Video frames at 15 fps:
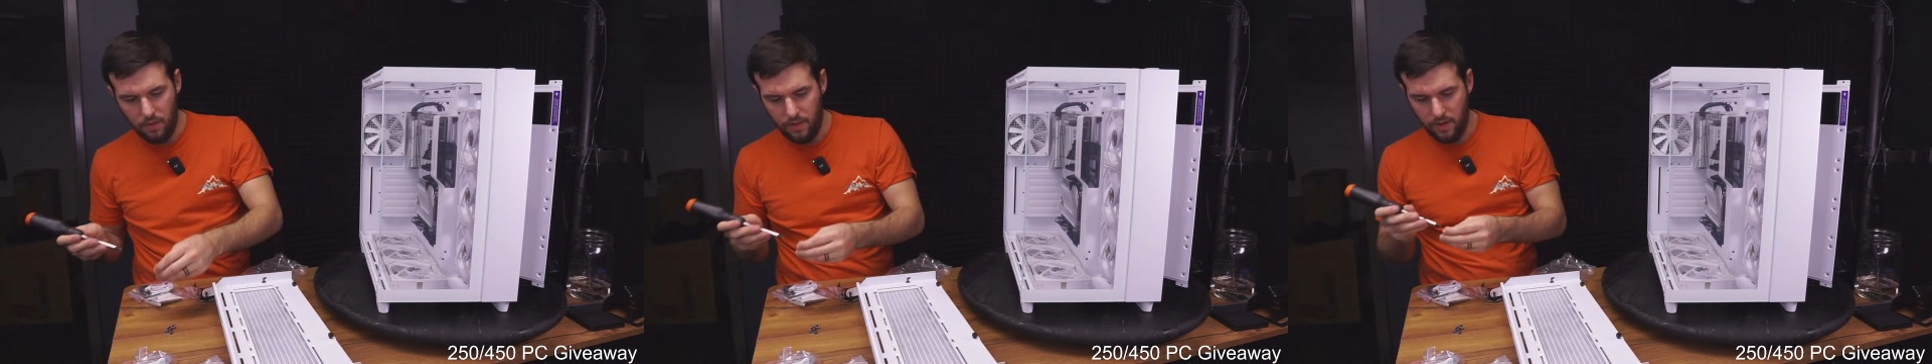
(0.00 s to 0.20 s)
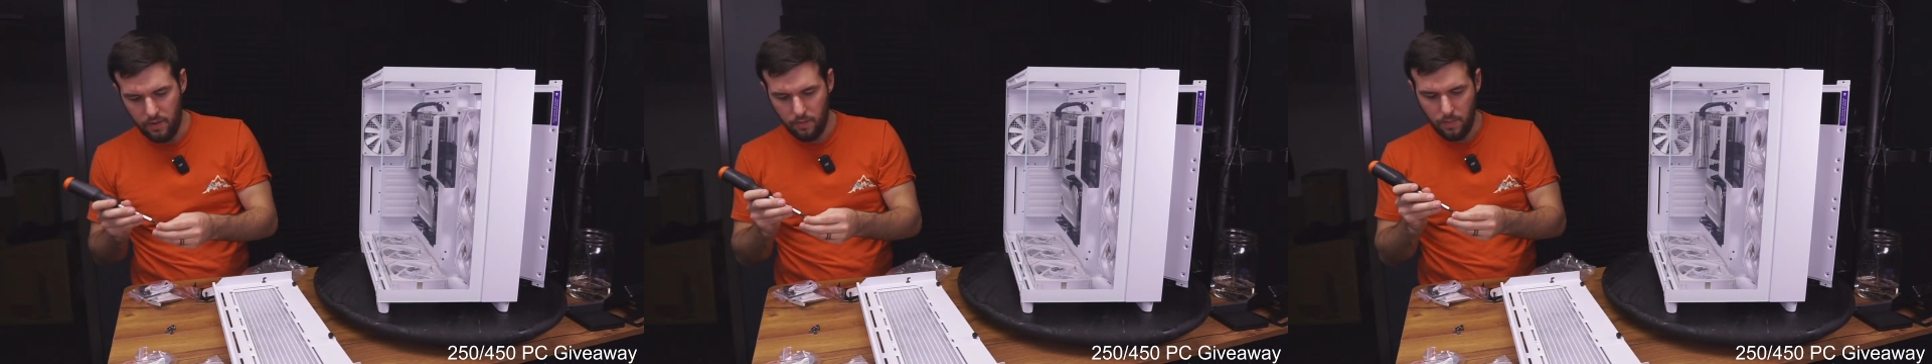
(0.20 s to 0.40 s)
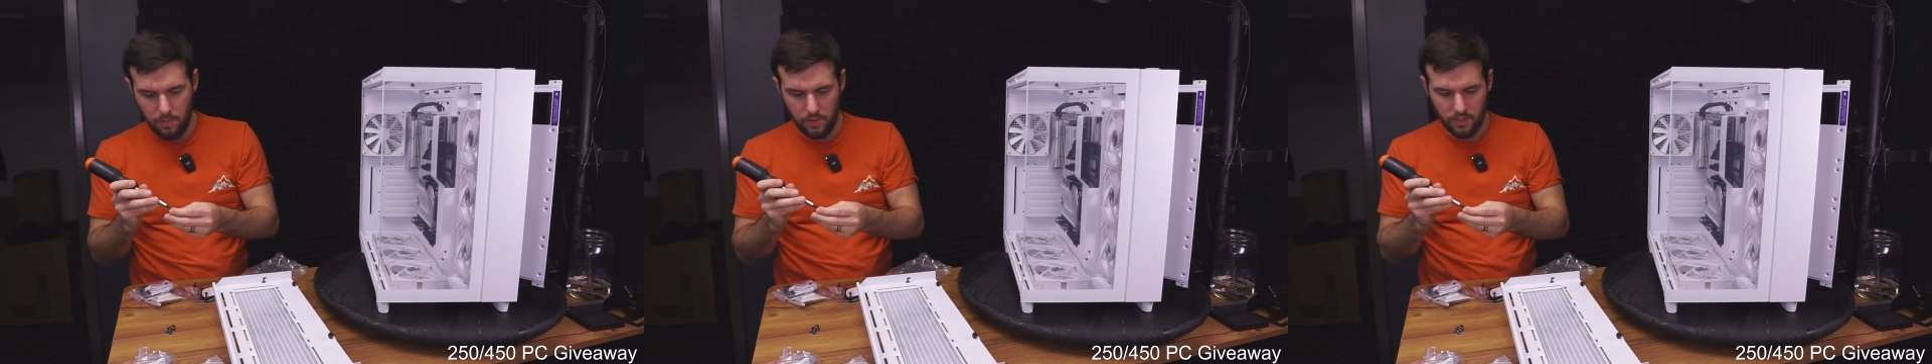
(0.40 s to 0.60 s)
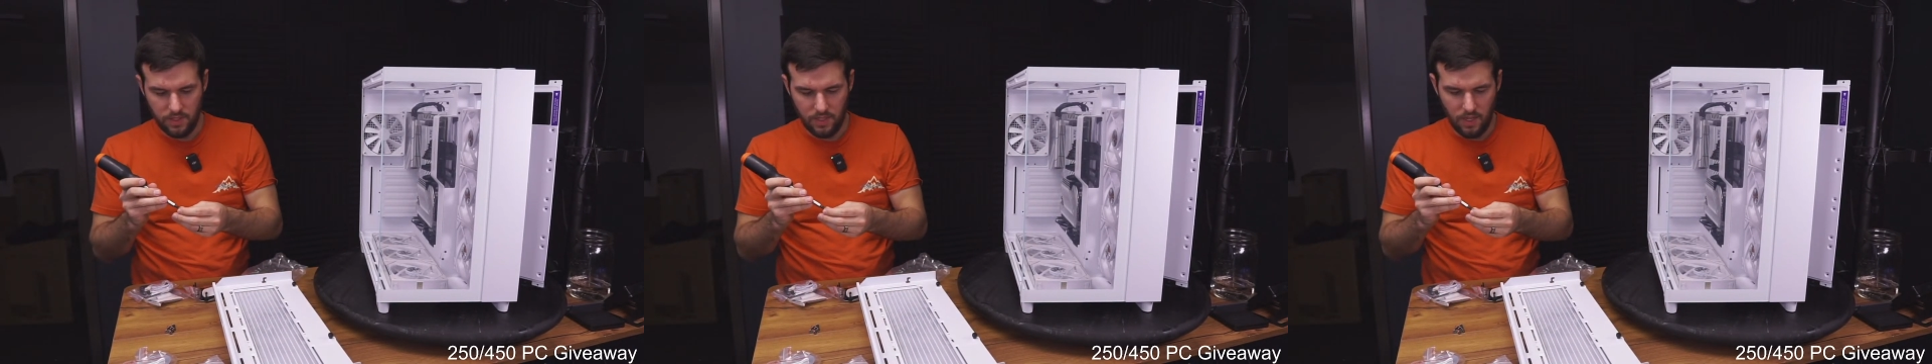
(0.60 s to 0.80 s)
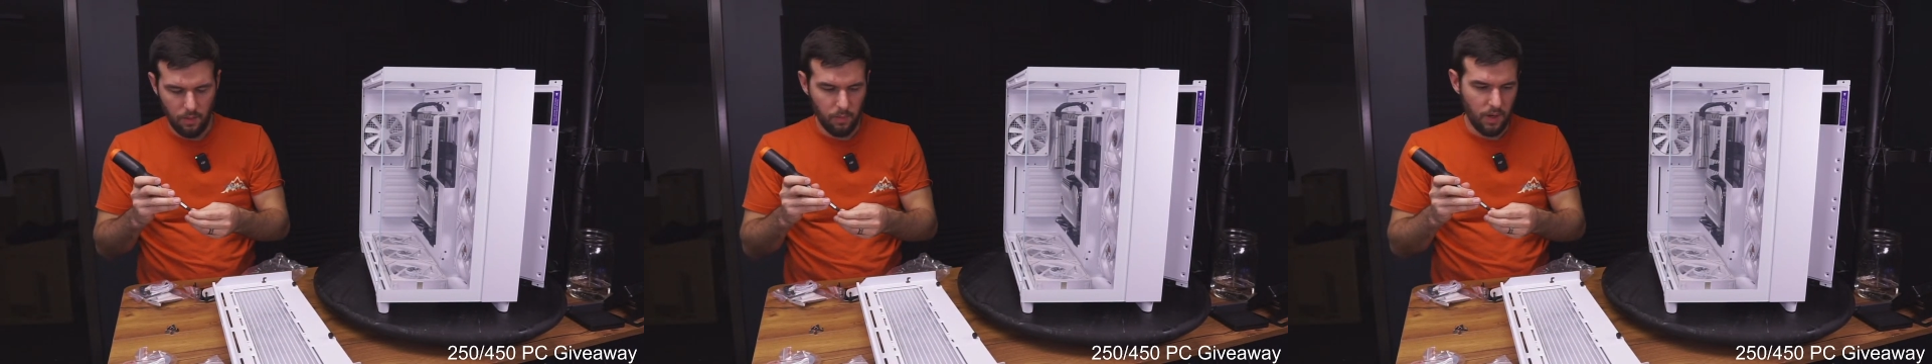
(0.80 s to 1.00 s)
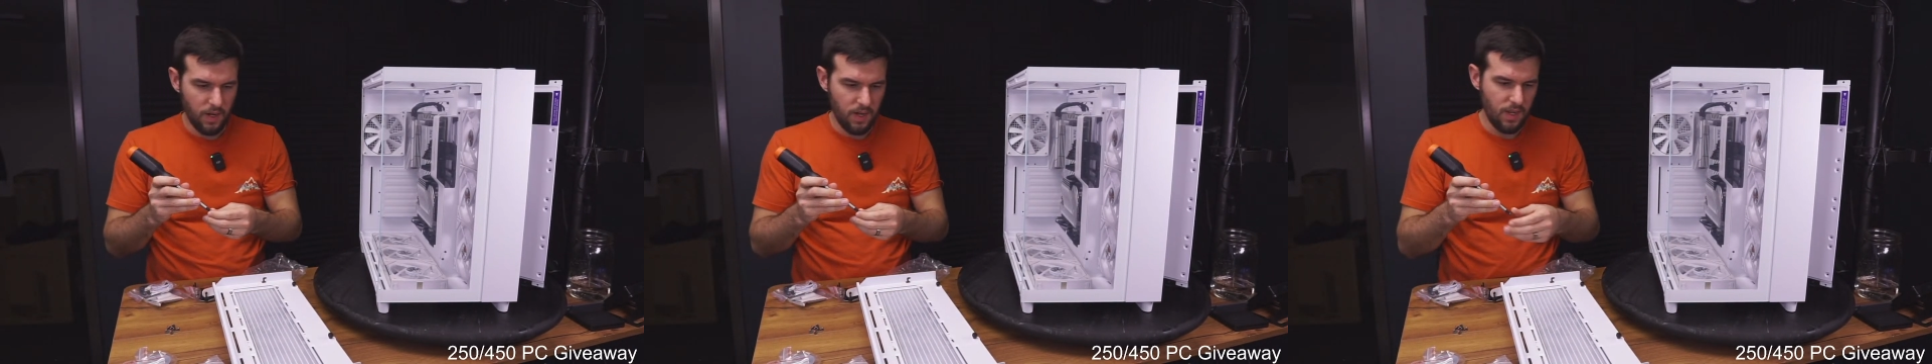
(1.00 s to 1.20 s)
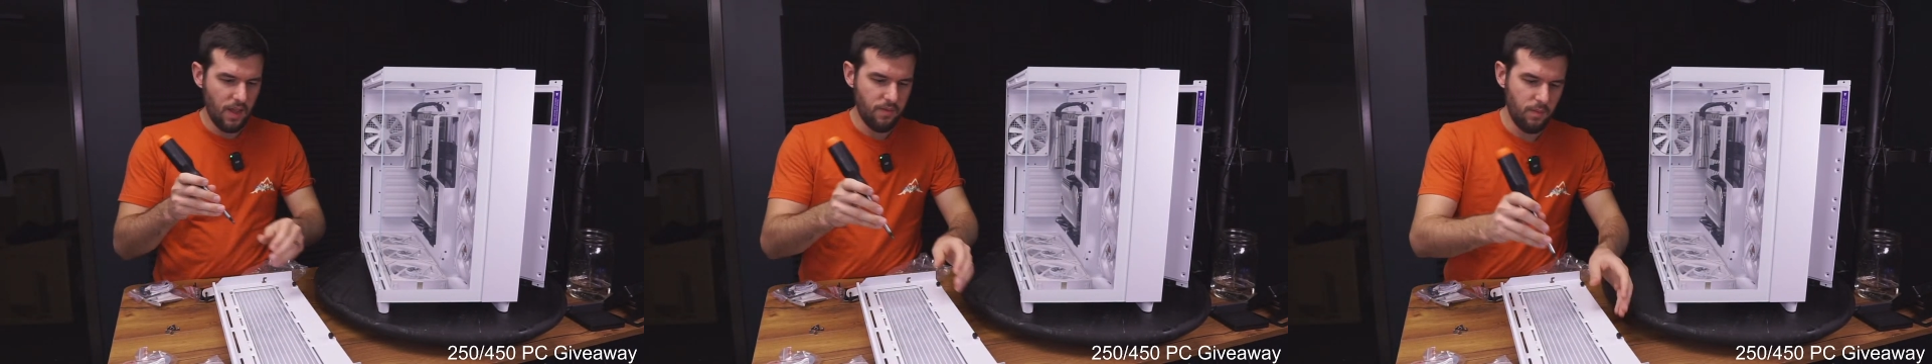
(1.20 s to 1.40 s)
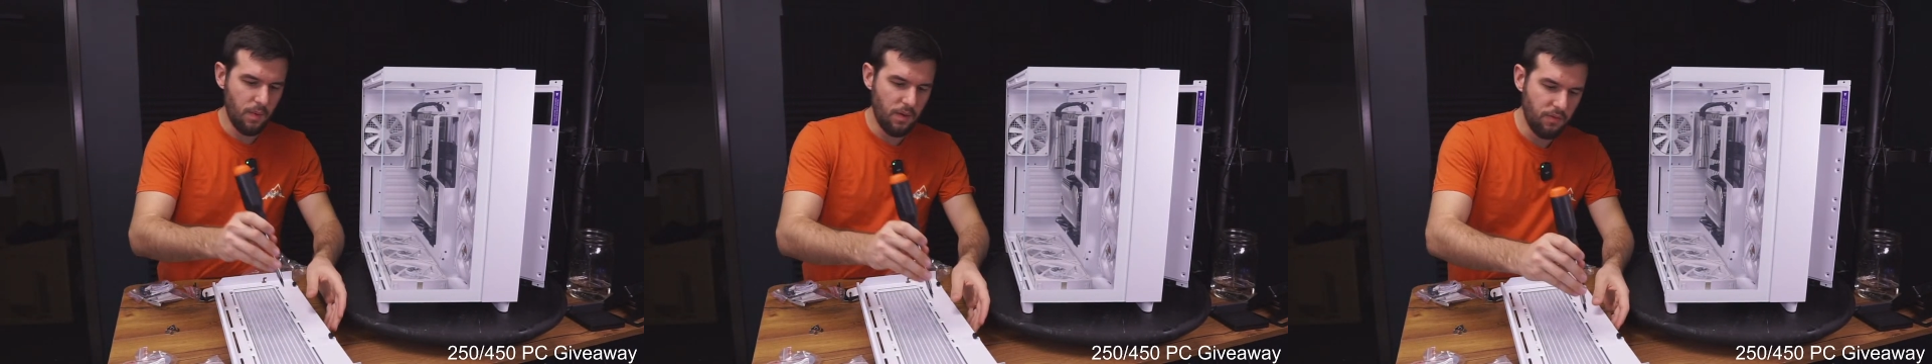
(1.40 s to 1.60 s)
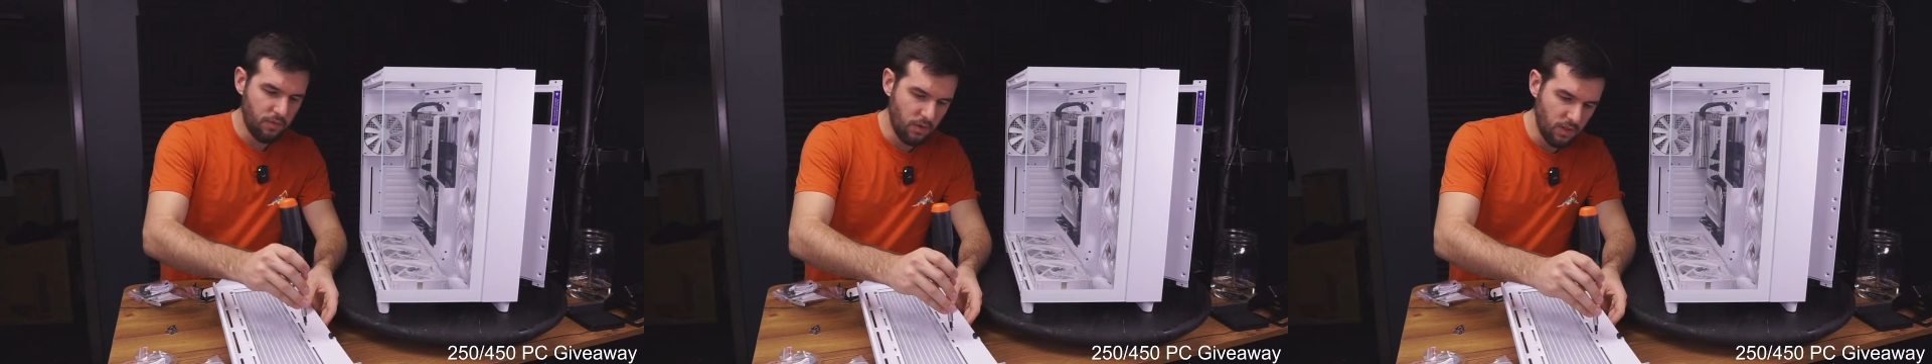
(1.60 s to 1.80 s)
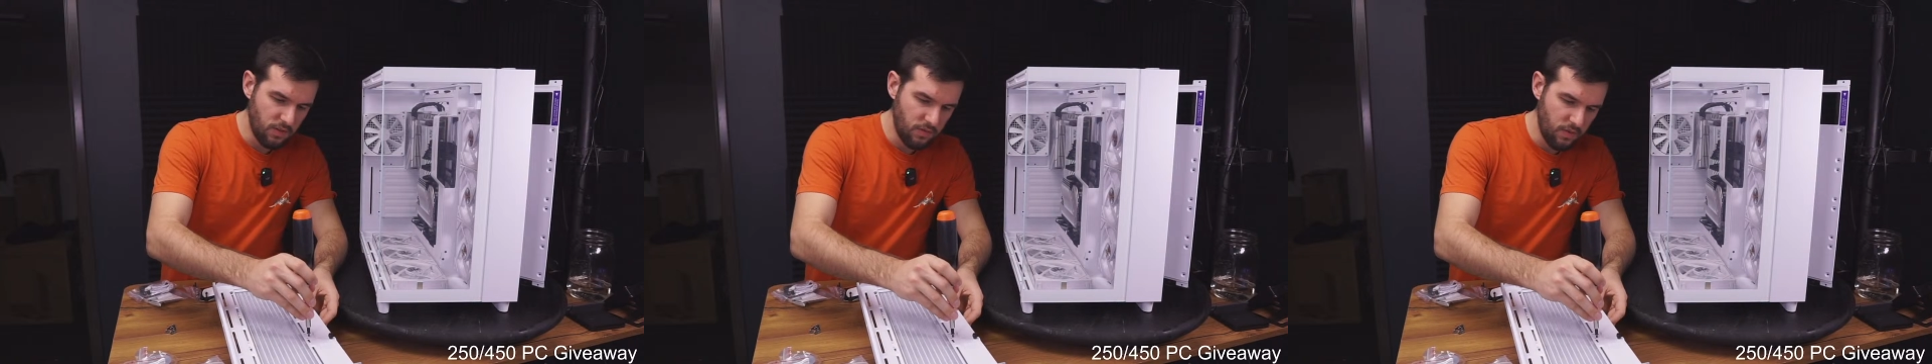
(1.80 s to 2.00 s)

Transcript: and I remember celebrating having my first